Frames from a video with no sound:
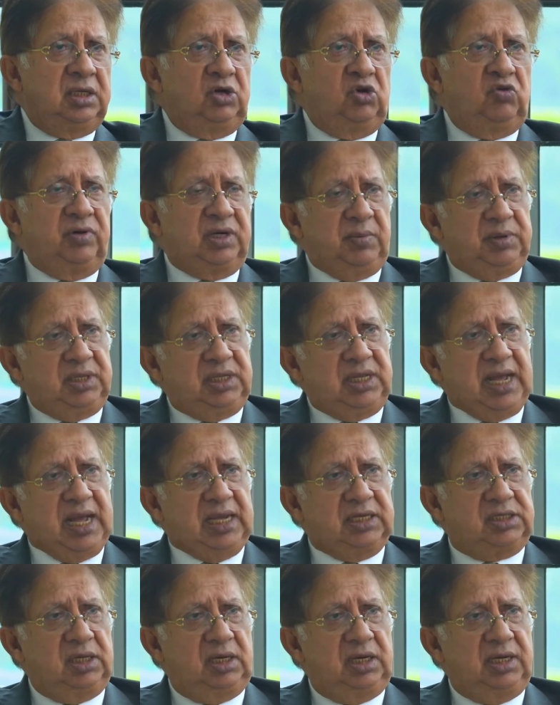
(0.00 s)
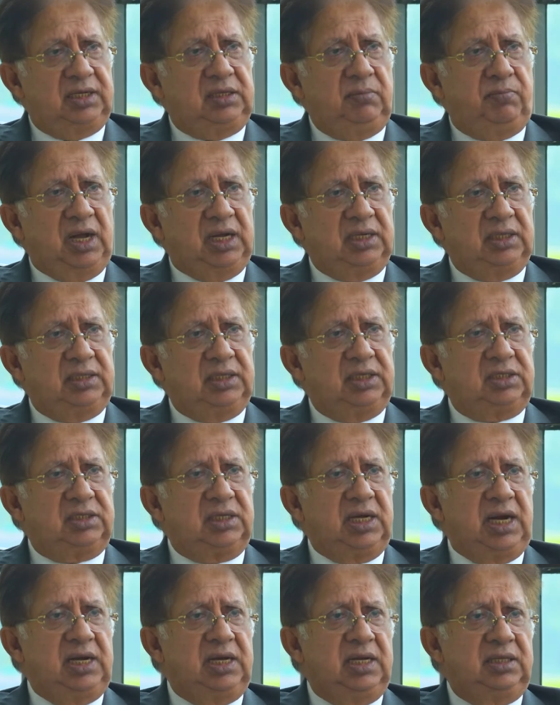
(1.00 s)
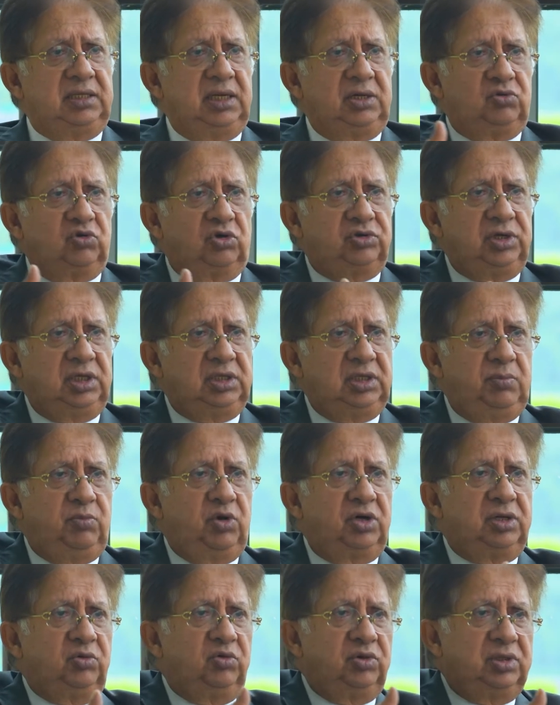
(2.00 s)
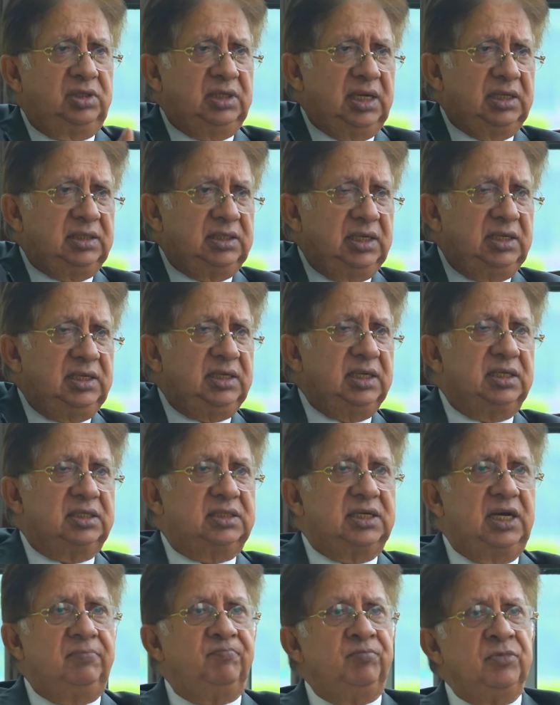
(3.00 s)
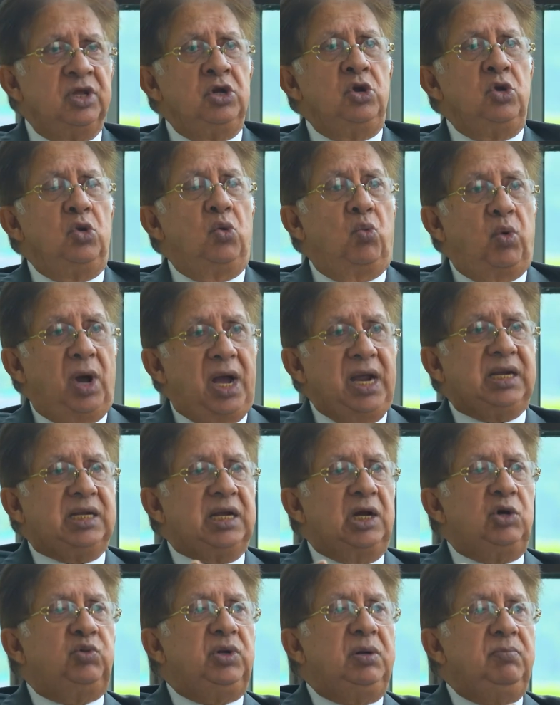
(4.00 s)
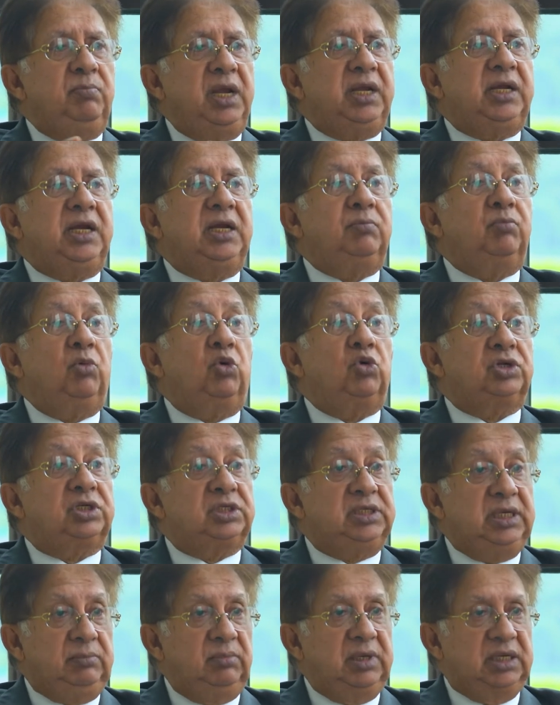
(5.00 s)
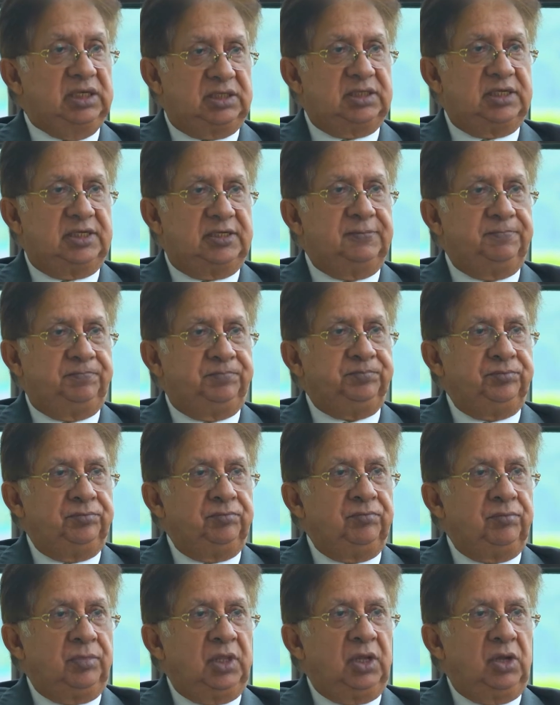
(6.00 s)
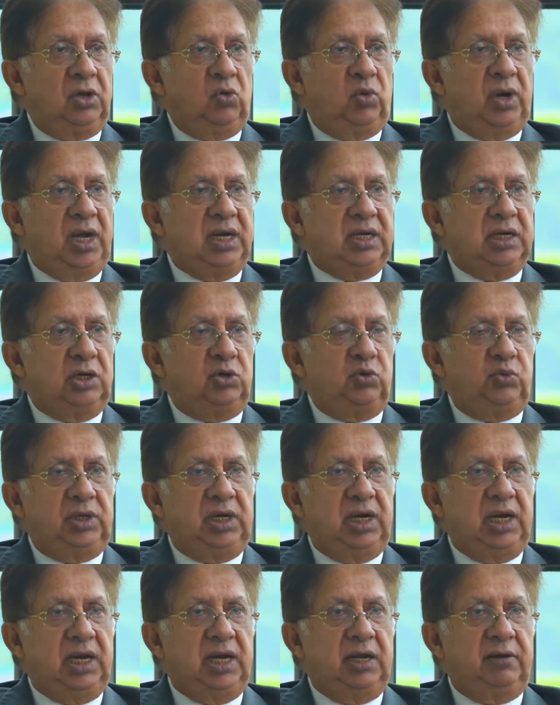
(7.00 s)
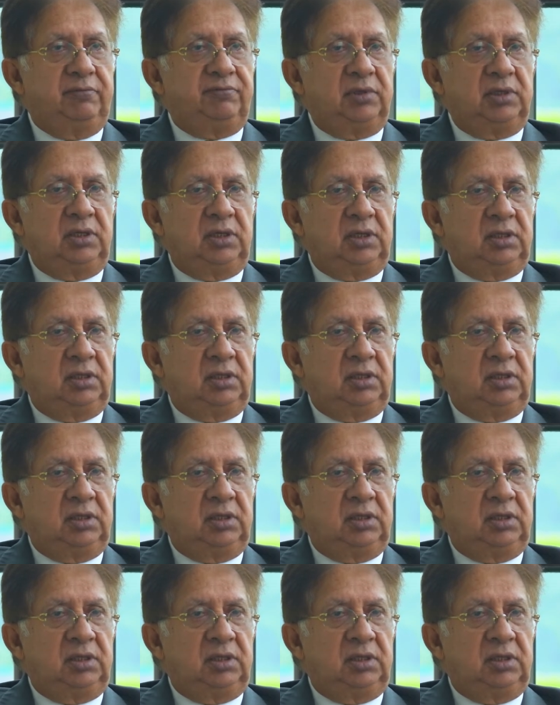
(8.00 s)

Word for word: overcoming the hassle at the Bangladesh side and then crossing the border at the, at the Indian side. Why can't we make it more seamless? Why can't we have